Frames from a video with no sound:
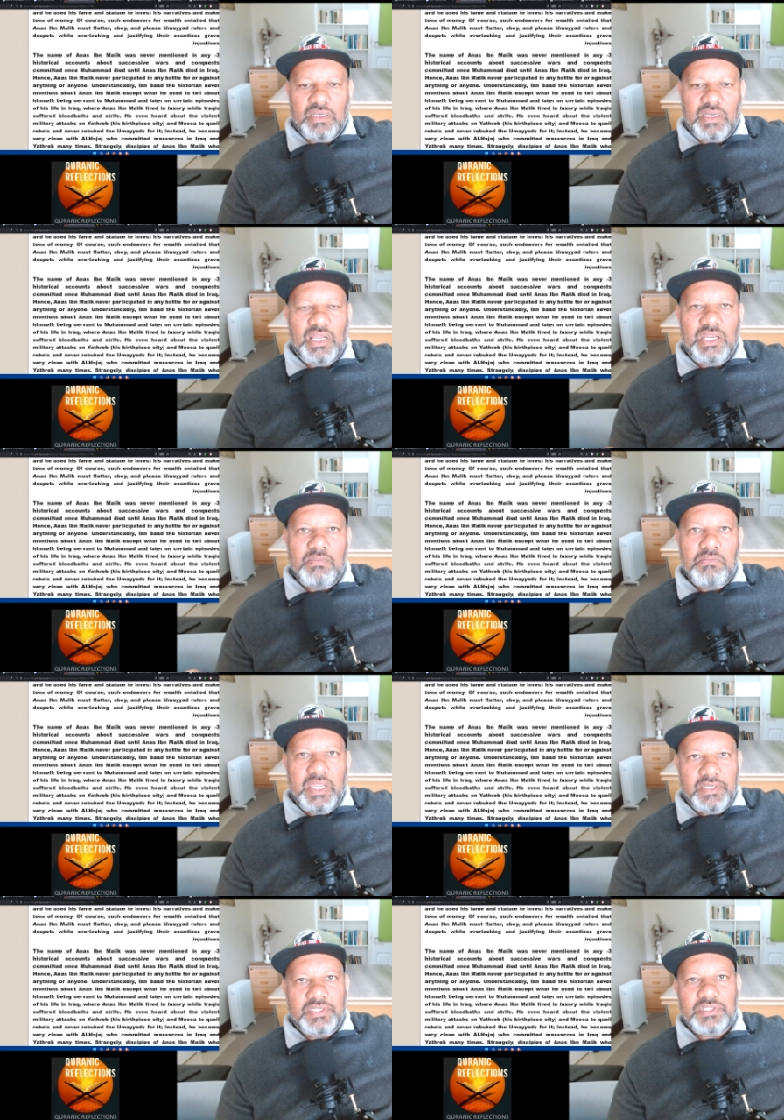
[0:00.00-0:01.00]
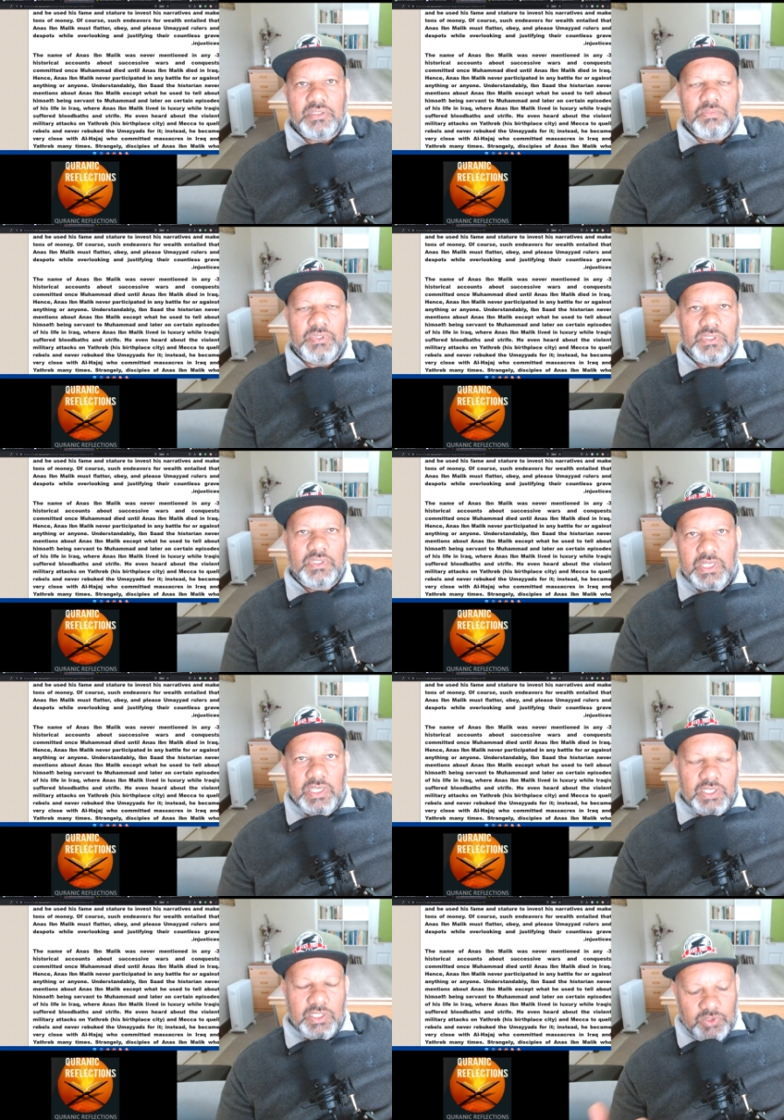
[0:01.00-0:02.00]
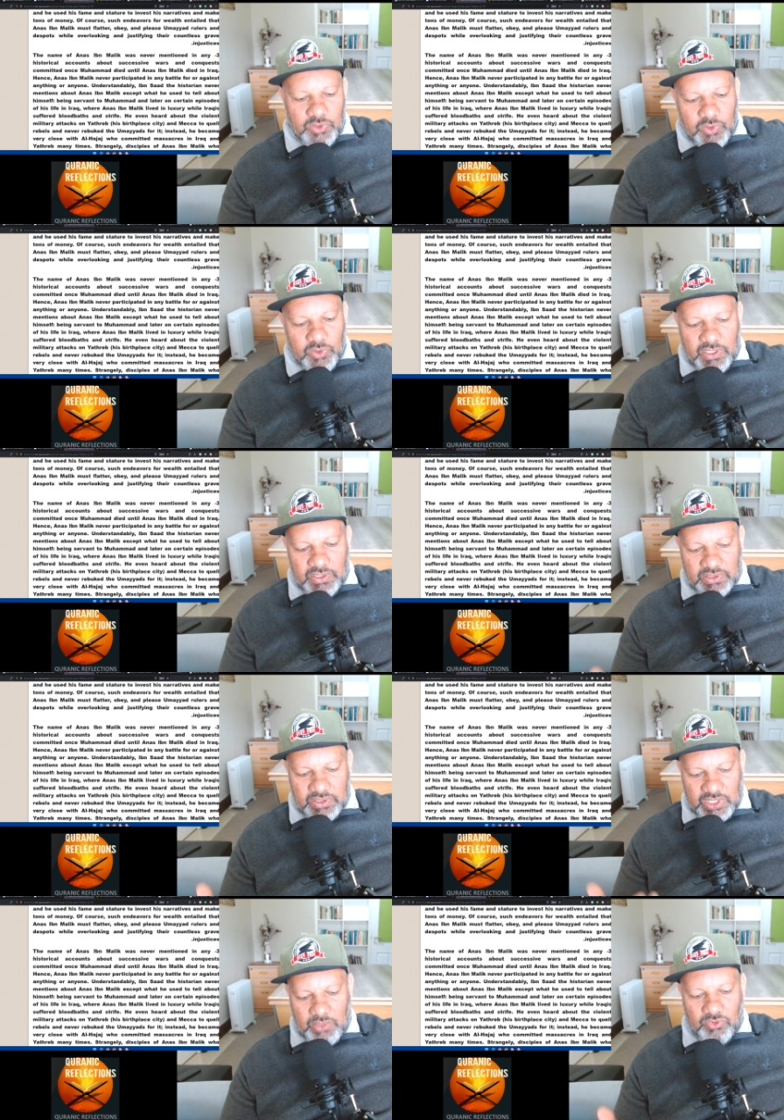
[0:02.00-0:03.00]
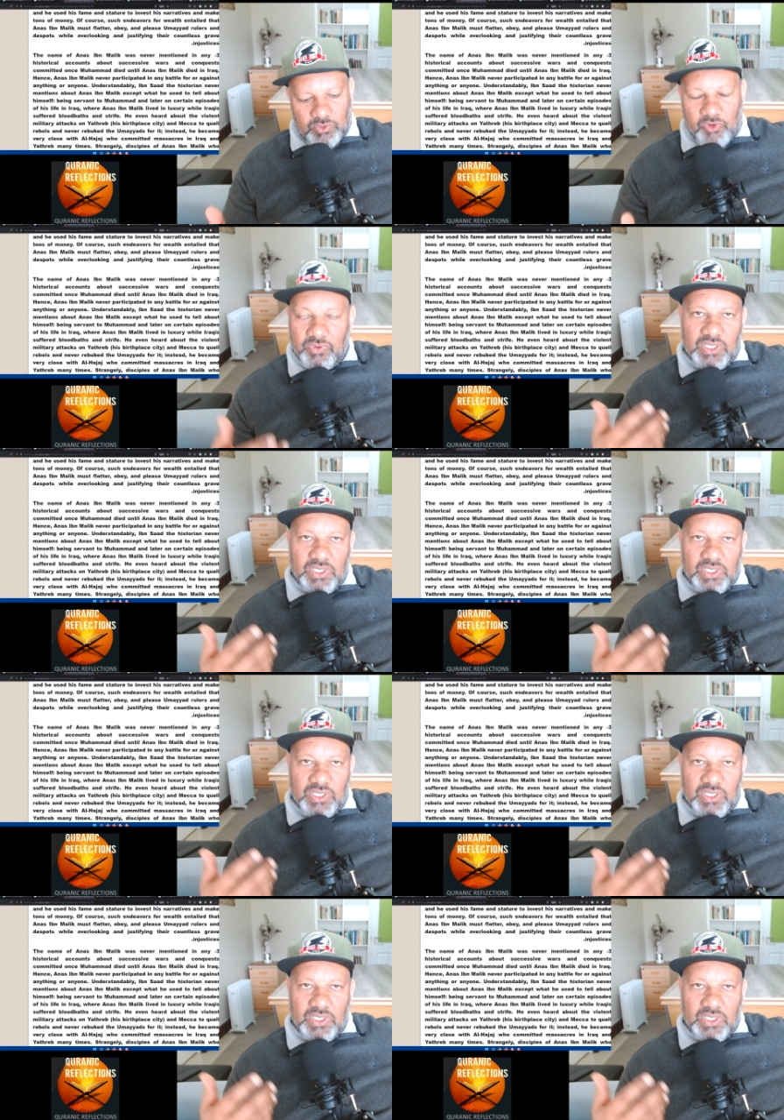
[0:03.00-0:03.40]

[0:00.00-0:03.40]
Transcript: really mentionable during the time of the Prophet.